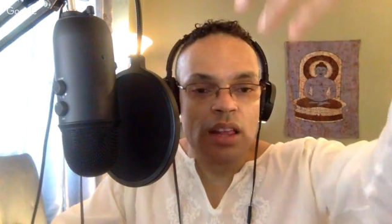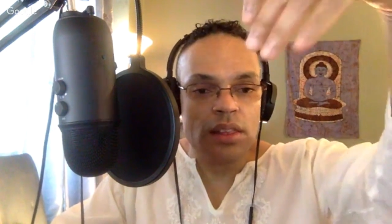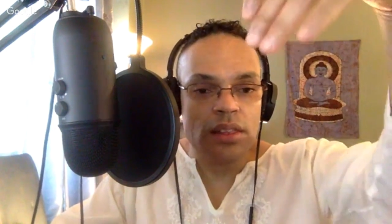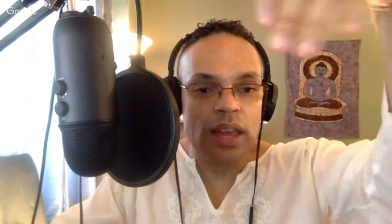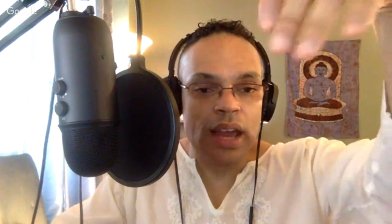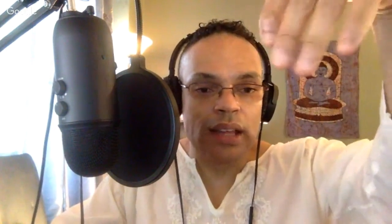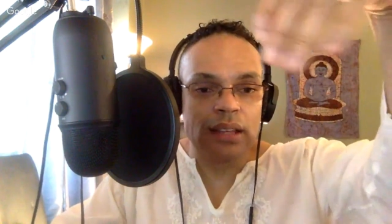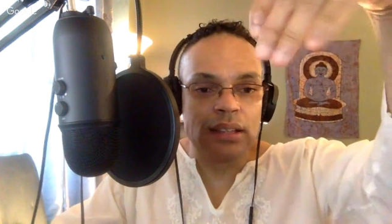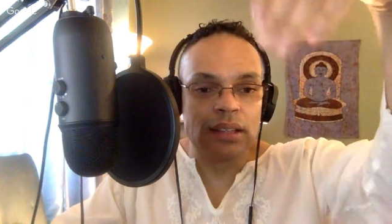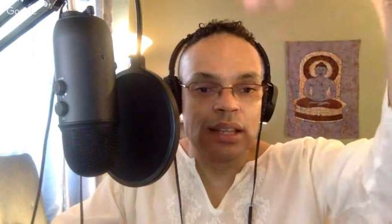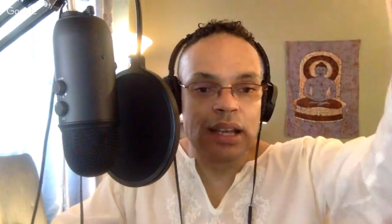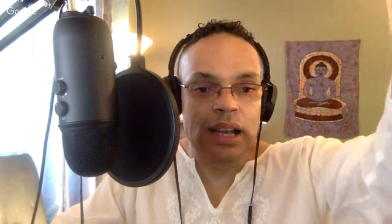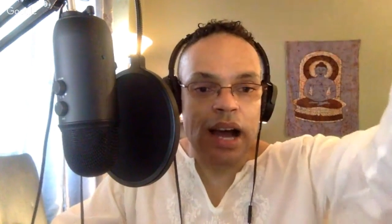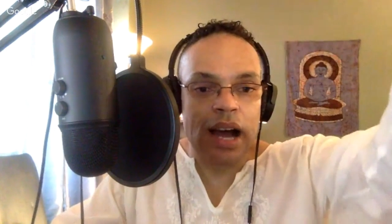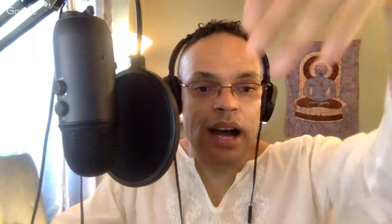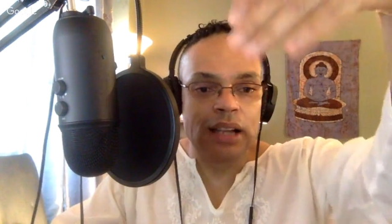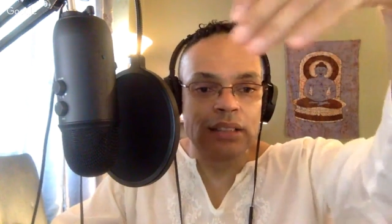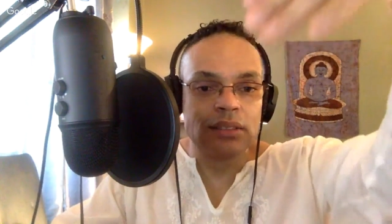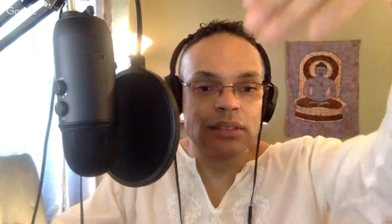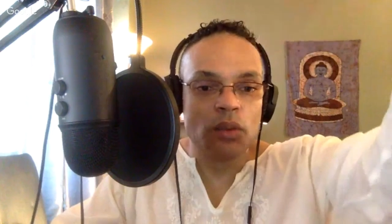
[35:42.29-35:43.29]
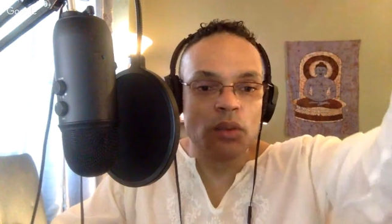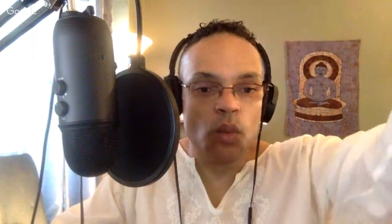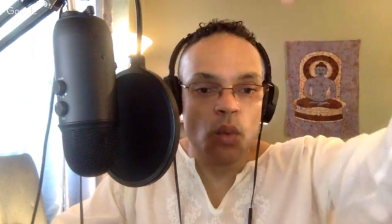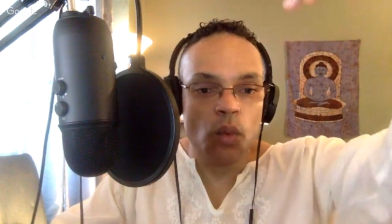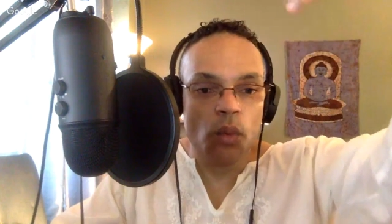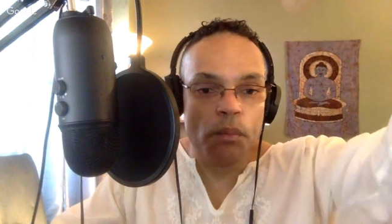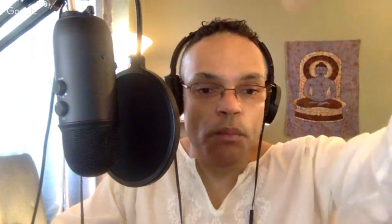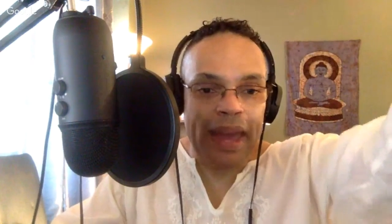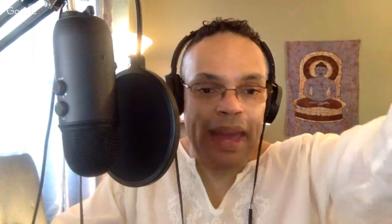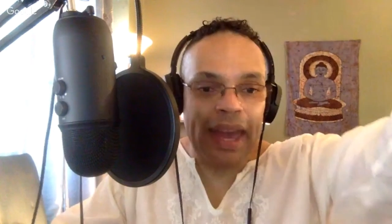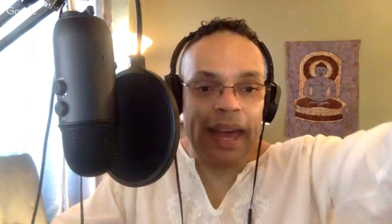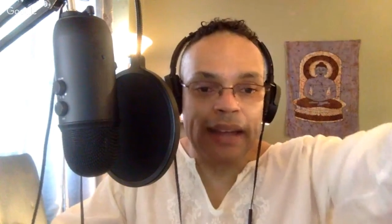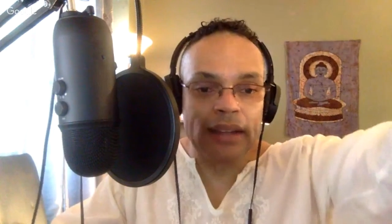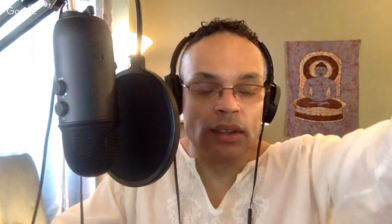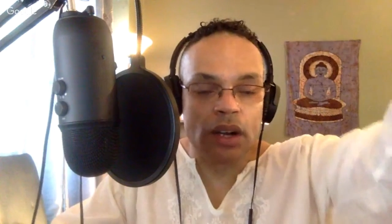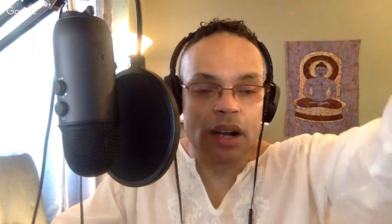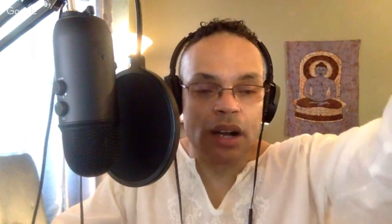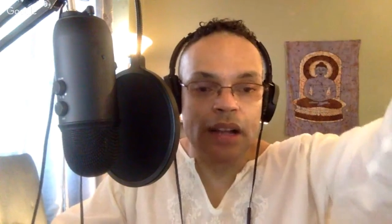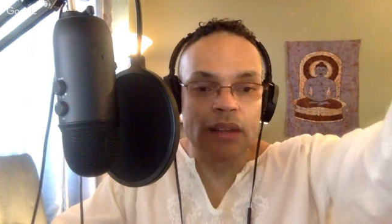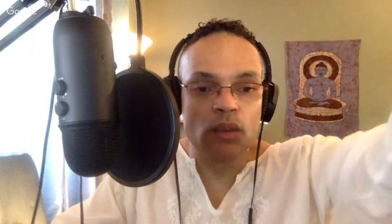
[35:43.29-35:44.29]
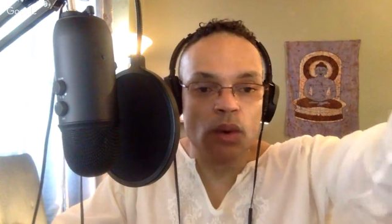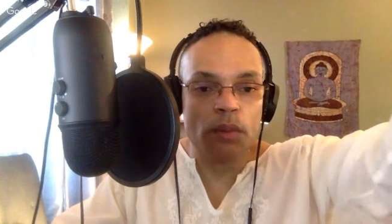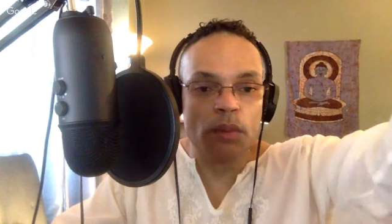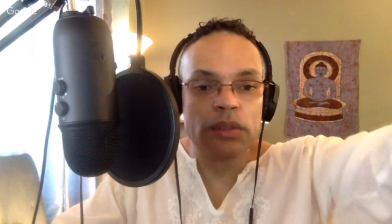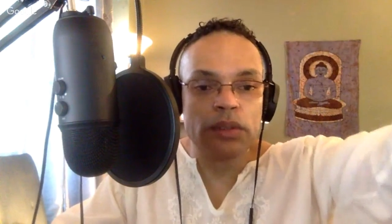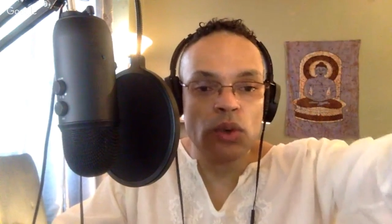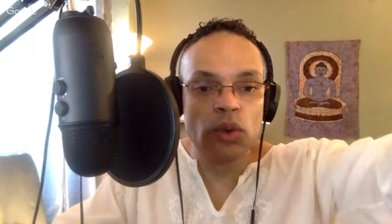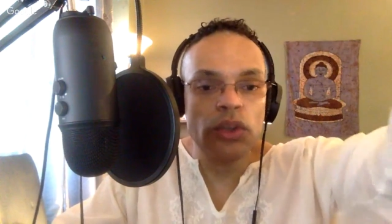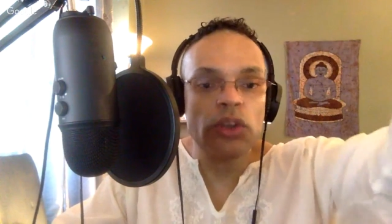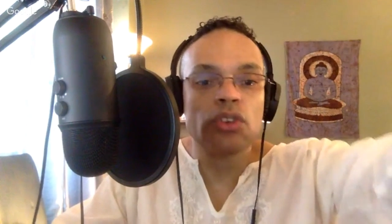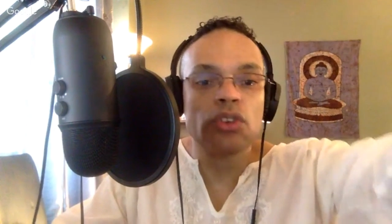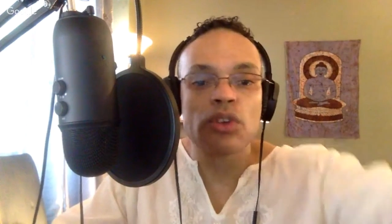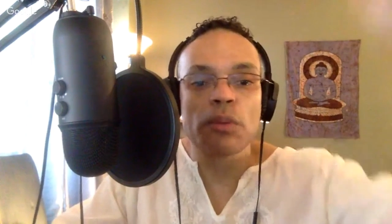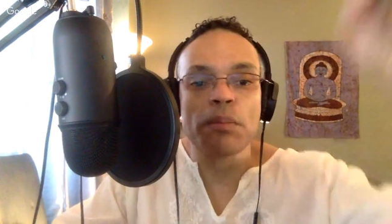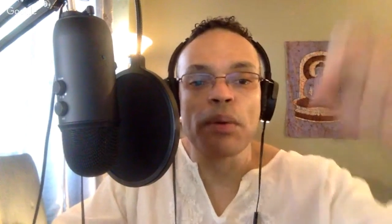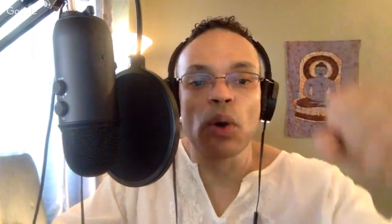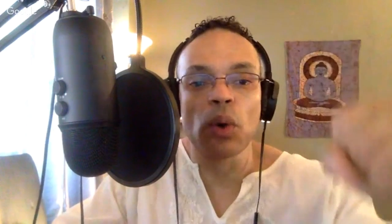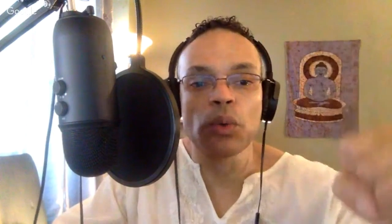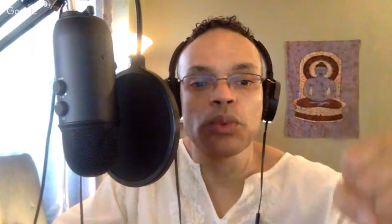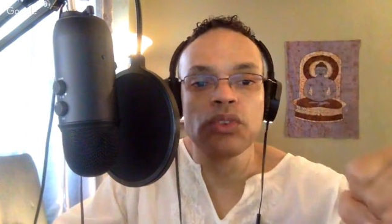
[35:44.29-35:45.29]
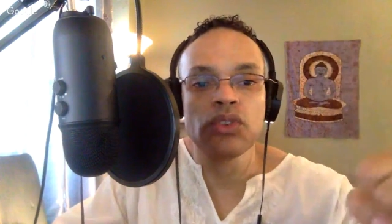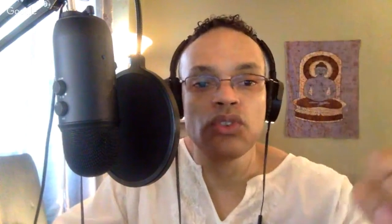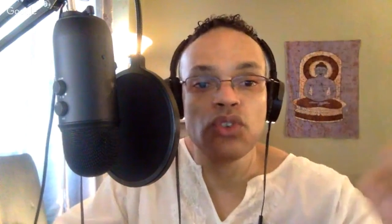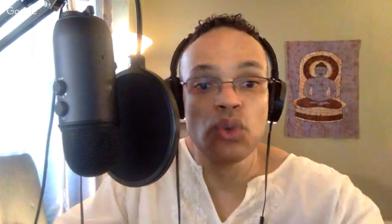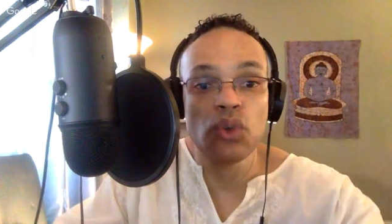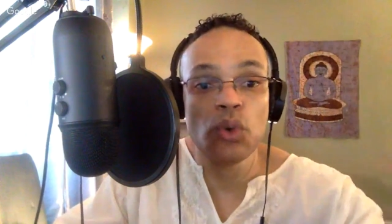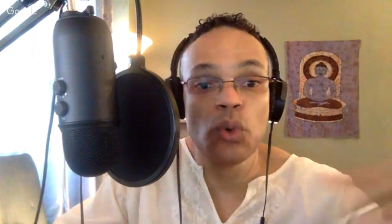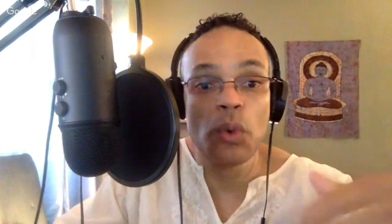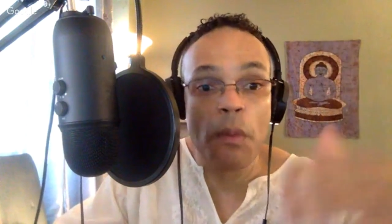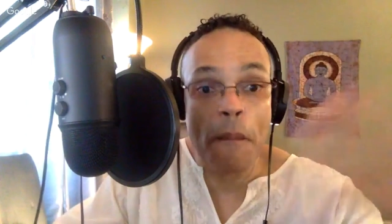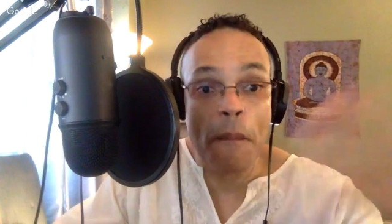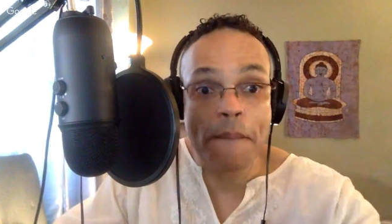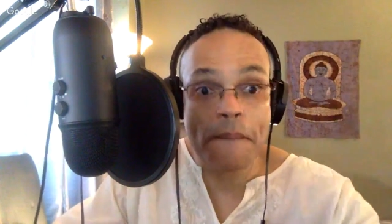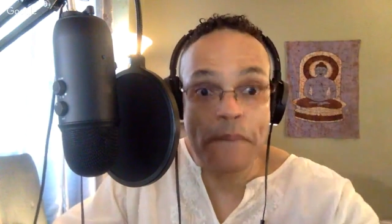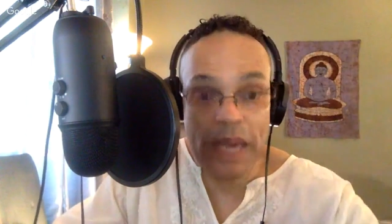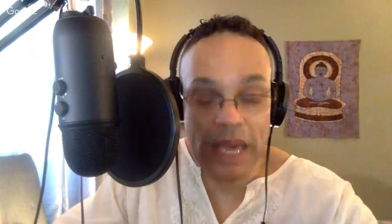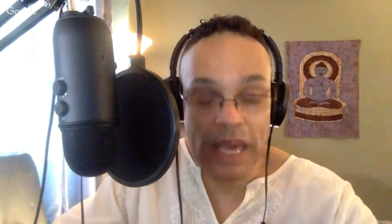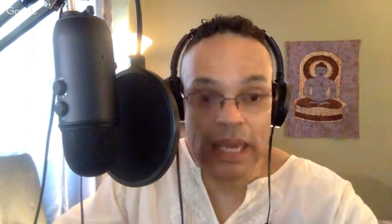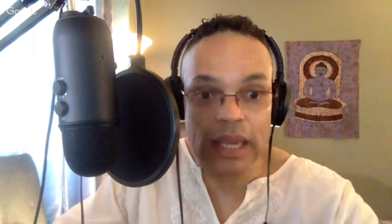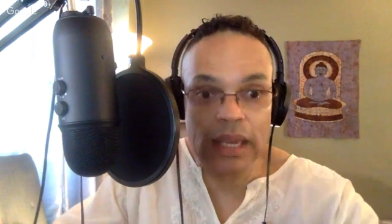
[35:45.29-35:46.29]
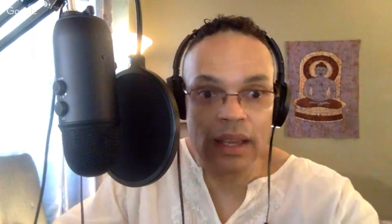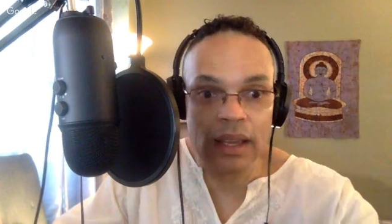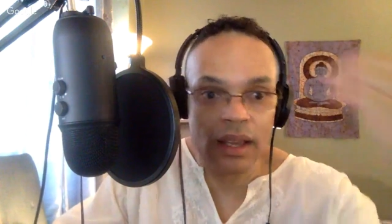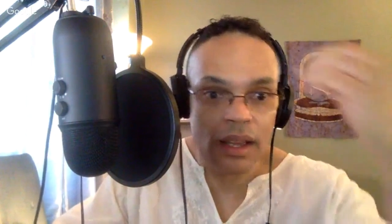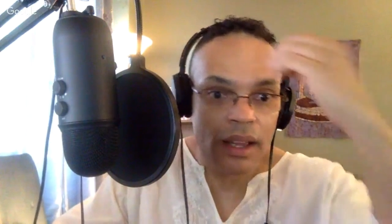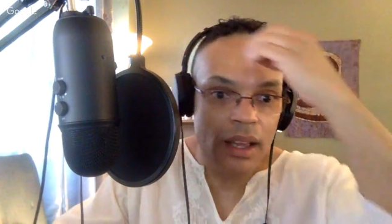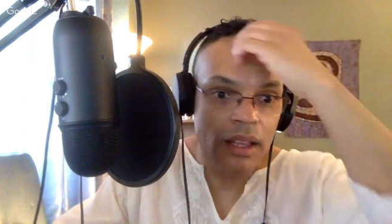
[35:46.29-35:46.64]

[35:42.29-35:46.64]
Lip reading: that the God man or God woman who you're supposed to be.